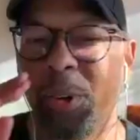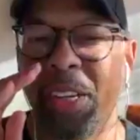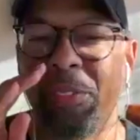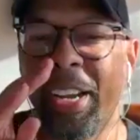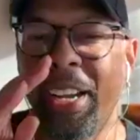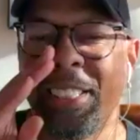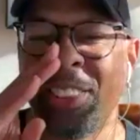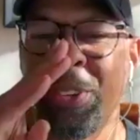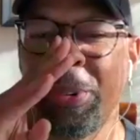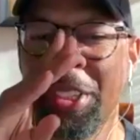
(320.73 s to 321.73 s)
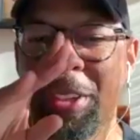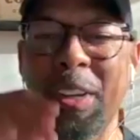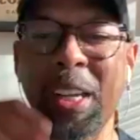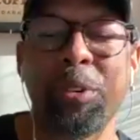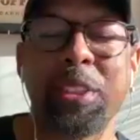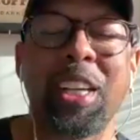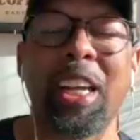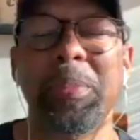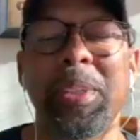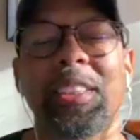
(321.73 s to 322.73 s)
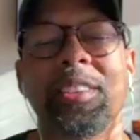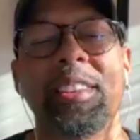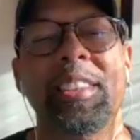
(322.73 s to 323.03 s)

ever ask you what your favorite type is?